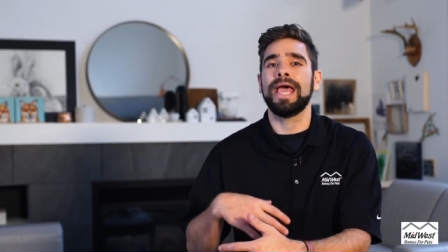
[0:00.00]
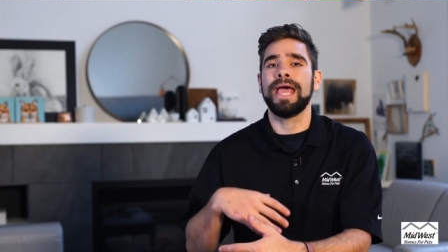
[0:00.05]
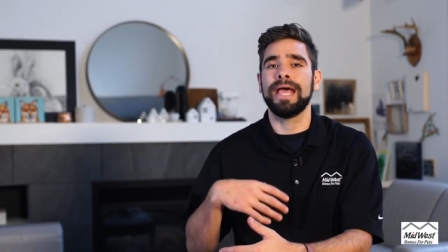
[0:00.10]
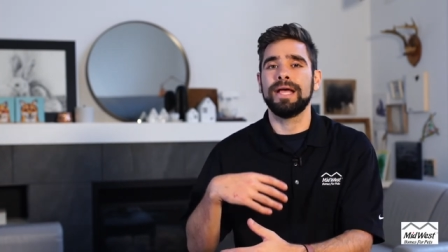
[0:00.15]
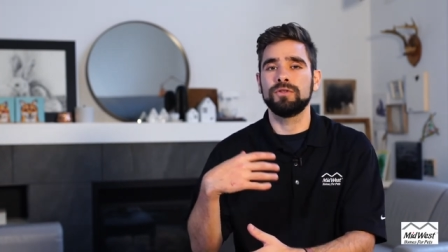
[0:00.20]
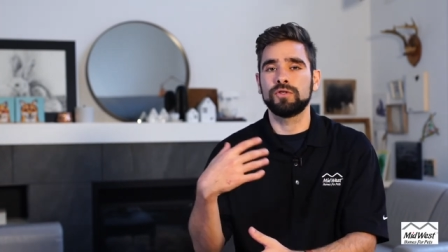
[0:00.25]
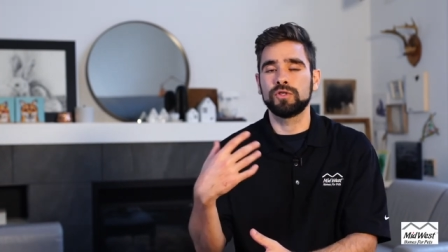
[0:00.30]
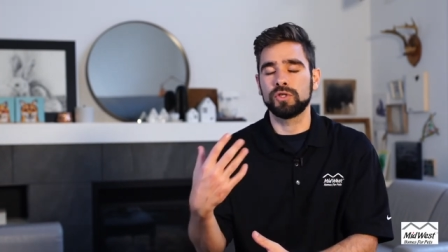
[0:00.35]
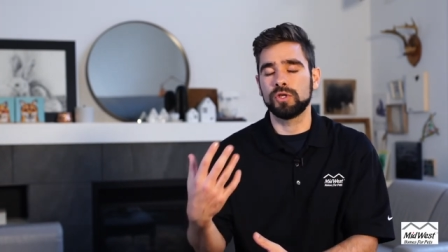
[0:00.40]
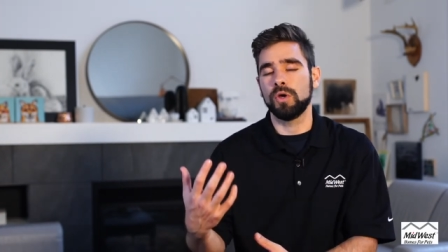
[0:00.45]

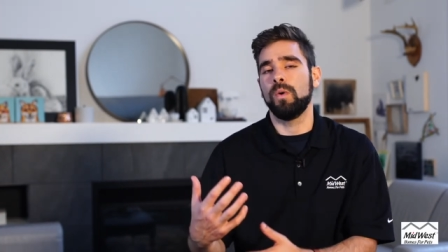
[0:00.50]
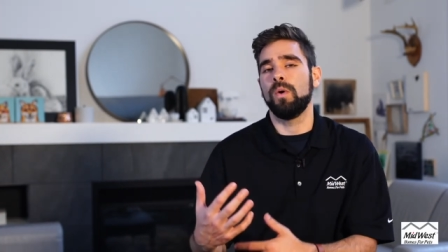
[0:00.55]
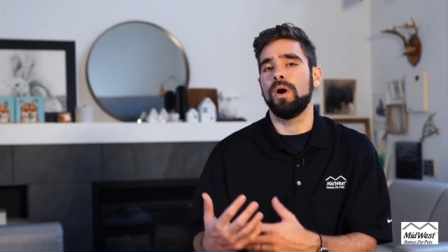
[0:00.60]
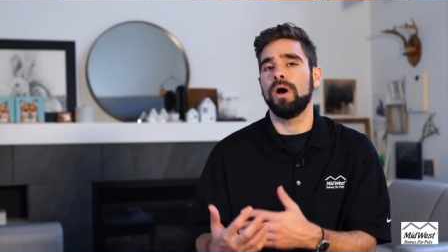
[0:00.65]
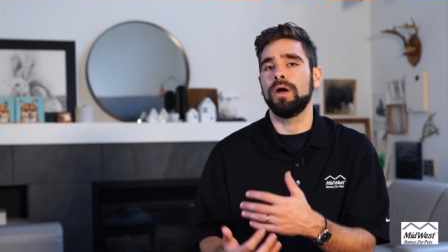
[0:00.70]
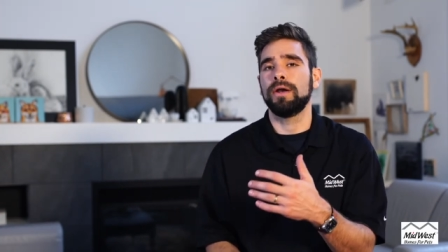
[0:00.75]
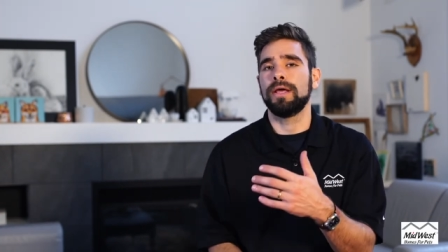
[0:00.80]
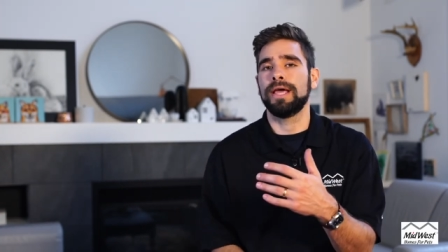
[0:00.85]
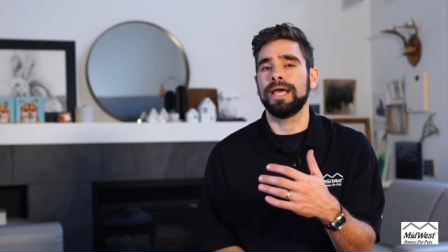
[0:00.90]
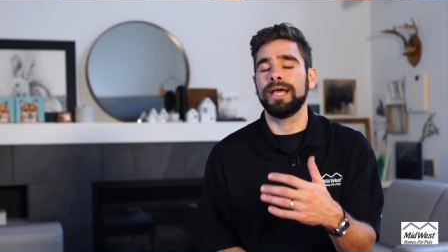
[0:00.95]
and so
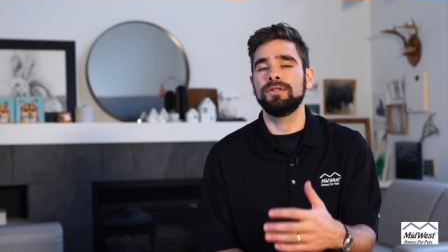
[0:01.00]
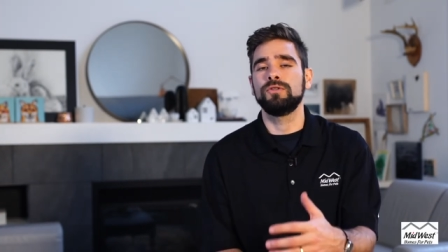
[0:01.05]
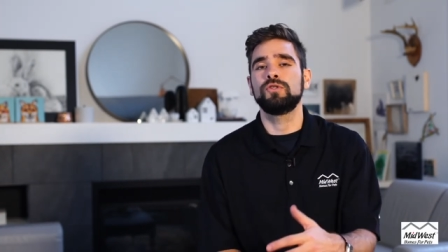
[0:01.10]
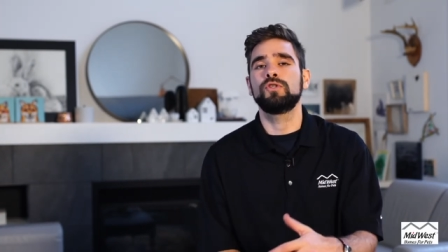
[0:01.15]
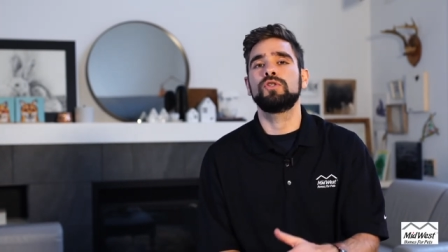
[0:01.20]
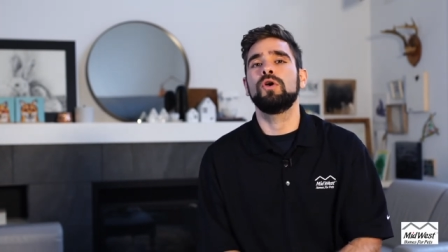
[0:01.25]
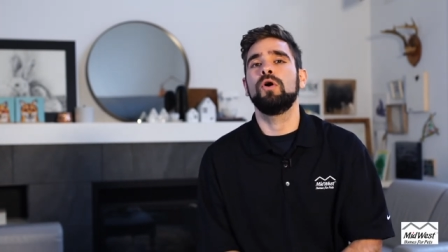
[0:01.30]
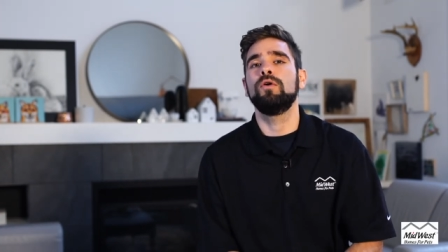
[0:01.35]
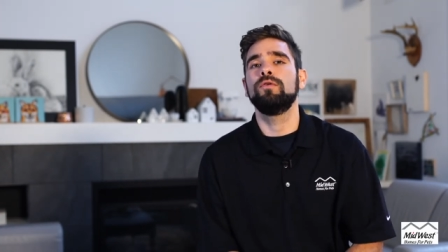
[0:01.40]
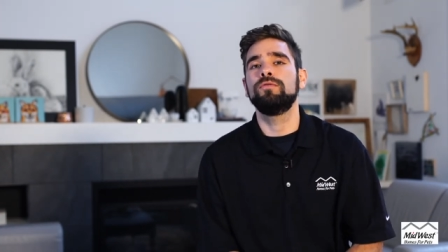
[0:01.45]
on and
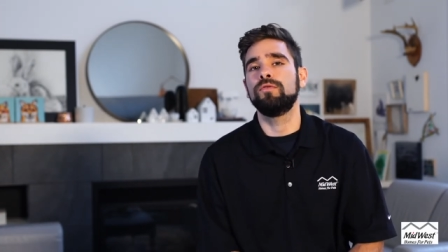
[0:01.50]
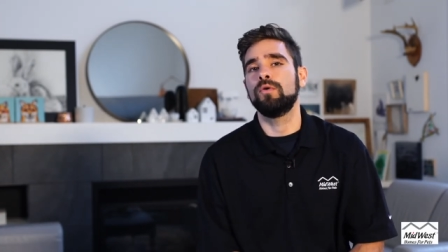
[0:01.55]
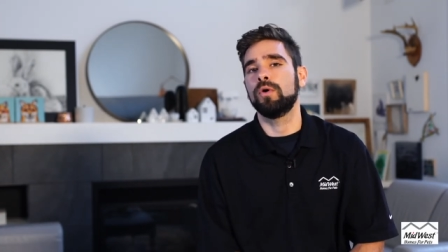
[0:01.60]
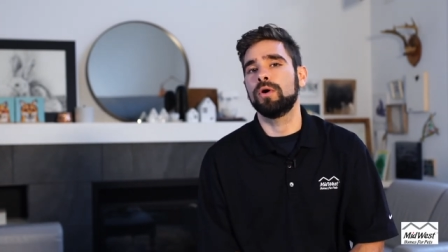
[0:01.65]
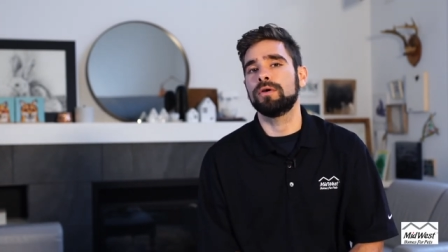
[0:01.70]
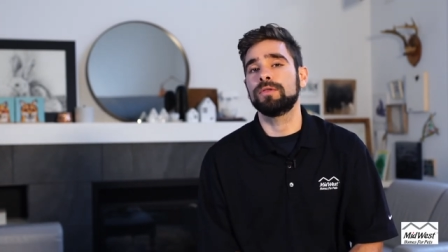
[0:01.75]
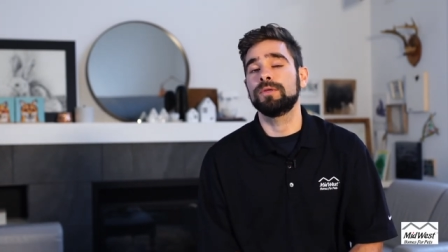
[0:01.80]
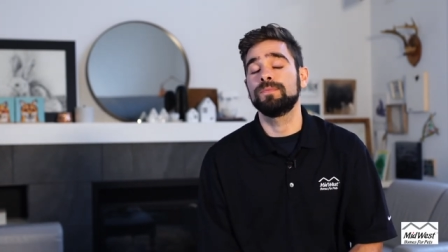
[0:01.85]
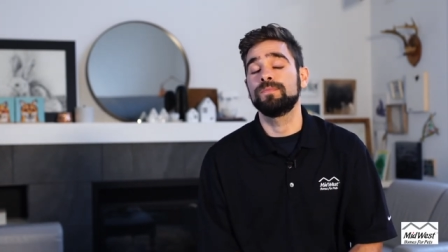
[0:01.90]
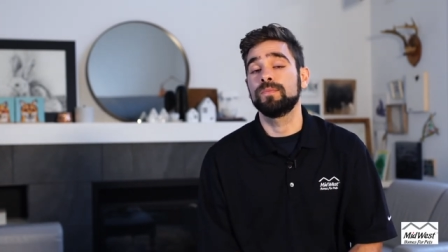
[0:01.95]
so
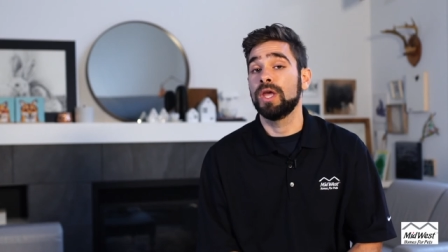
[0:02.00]
forth.